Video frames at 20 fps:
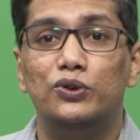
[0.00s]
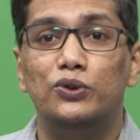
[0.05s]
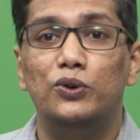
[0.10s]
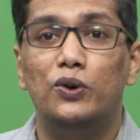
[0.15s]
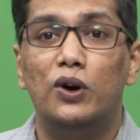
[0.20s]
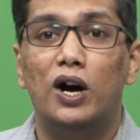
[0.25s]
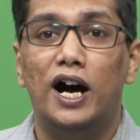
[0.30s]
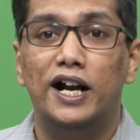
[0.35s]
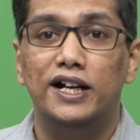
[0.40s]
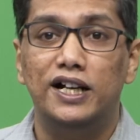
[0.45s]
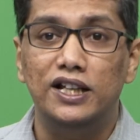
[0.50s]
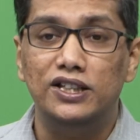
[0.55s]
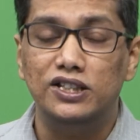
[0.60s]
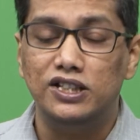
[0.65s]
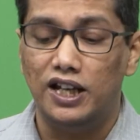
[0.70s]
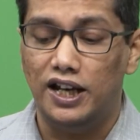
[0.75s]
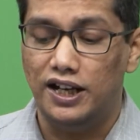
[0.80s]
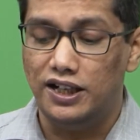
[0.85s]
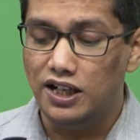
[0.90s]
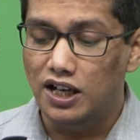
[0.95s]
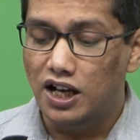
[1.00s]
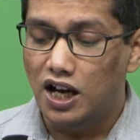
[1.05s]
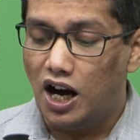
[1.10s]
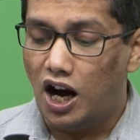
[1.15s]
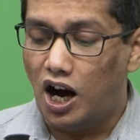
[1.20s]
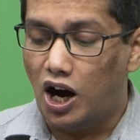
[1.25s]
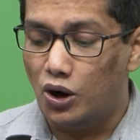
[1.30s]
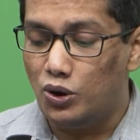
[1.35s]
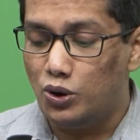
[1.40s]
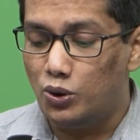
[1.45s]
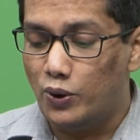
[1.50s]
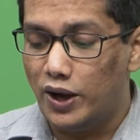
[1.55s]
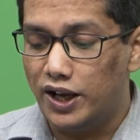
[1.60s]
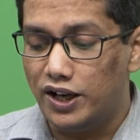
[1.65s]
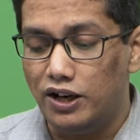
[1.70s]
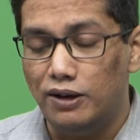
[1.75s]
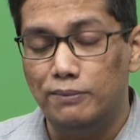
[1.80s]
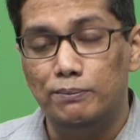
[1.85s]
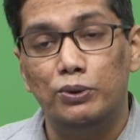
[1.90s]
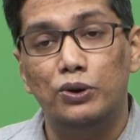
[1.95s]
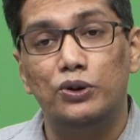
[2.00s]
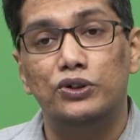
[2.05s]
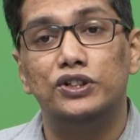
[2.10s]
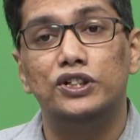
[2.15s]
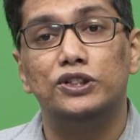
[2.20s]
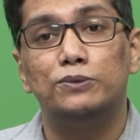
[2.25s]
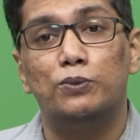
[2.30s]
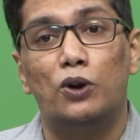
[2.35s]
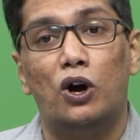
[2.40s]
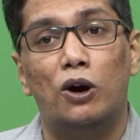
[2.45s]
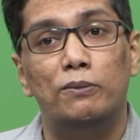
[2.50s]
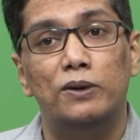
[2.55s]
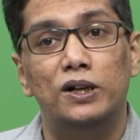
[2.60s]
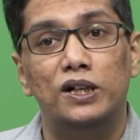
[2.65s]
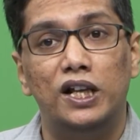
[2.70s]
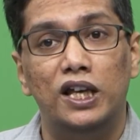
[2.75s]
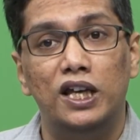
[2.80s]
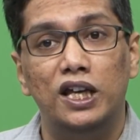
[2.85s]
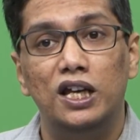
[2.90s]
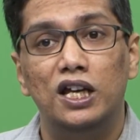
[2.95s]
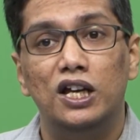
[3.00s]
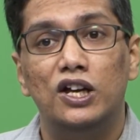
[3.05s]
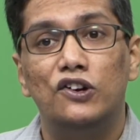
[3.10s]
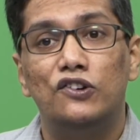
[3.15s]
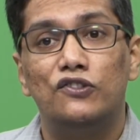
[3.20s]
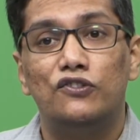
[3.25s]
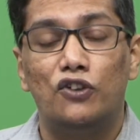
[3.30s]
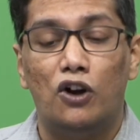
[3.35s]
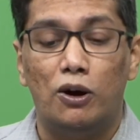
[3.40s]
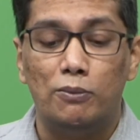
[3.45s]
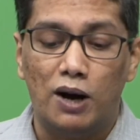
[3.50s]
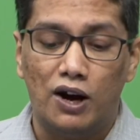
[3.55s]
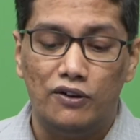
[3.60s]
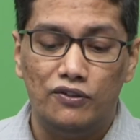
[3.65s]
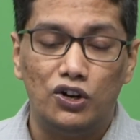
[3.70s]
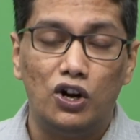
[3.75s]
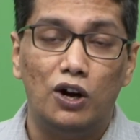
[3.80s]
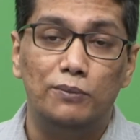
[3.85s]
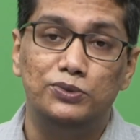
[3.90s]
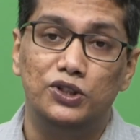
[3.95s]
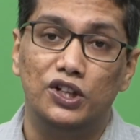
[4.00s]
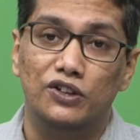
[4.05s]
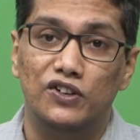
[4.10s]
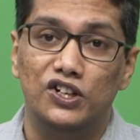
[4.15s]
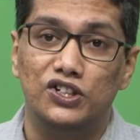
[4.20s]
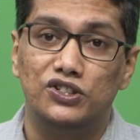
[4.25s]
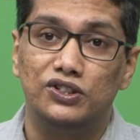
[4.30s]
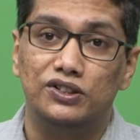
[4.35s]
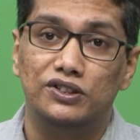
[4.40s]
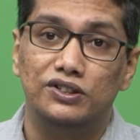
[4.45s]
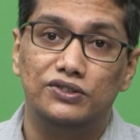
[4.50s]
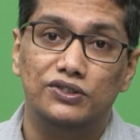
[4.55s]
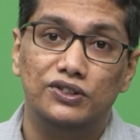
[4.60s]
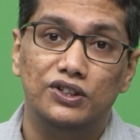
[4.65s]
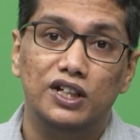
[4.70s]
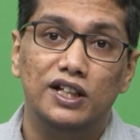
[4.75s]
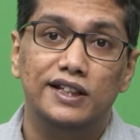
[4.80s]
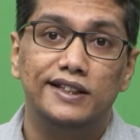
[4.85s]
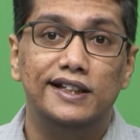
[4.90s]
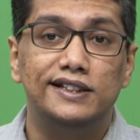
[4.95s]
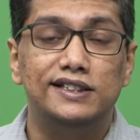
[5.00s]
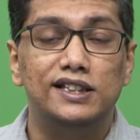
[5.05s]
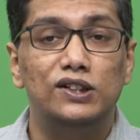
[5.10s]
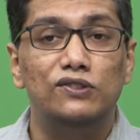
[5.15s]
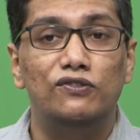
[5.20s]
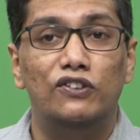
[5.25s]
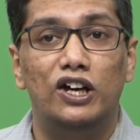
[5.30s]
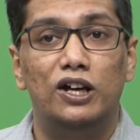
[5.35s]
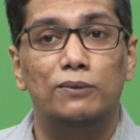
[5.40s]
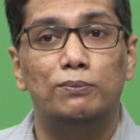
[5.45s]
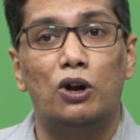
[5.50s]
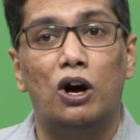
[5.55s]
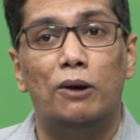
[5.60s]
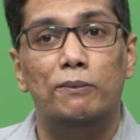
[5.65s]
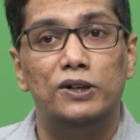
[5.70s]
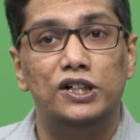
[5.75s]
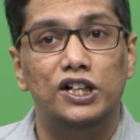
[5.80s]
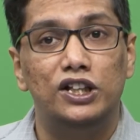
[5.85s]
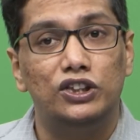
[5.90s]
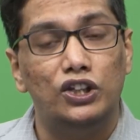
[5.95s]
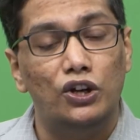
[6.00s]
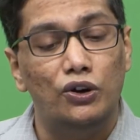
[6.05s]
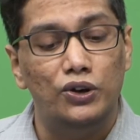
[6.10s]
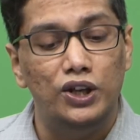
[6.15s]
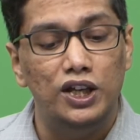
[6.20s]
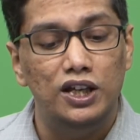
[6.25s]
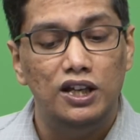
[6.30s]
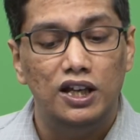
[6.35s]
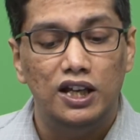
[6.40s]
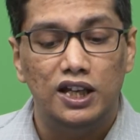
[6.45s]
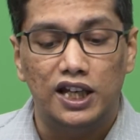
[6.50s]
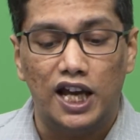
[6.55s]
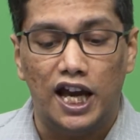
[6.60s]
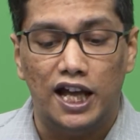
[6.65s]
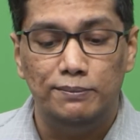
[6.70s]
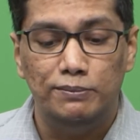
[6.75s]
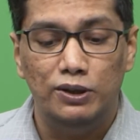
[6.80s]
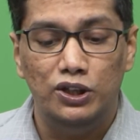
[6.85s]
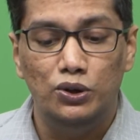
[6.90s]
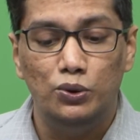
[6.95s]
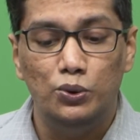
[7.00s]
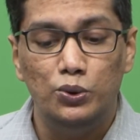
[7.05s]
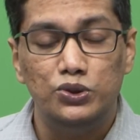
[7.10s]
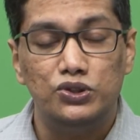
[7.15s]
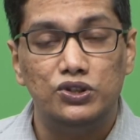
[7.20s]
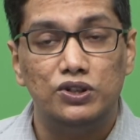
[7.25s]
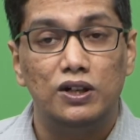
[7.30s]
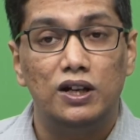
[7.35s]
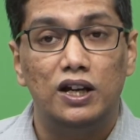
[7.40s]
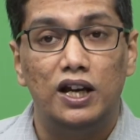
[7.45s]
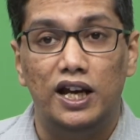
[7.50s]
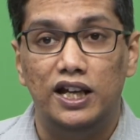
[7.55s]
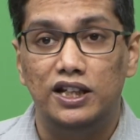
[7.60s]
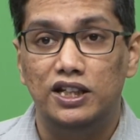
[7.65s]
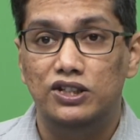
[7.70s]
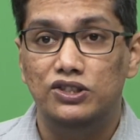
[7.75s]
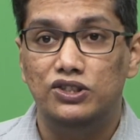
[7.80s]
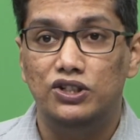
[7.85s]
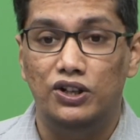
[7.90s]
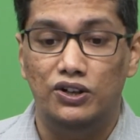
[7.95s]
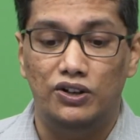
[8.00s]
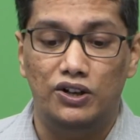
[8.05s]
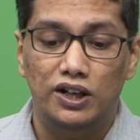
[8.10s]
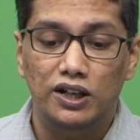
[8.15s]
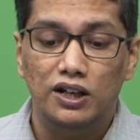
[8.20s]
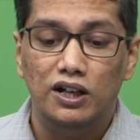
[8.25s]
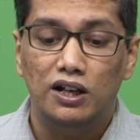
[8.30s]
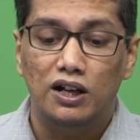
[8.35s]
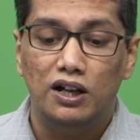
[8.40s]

to understand how do I compute this probability from our observations. This is where probability theory can be used in engineering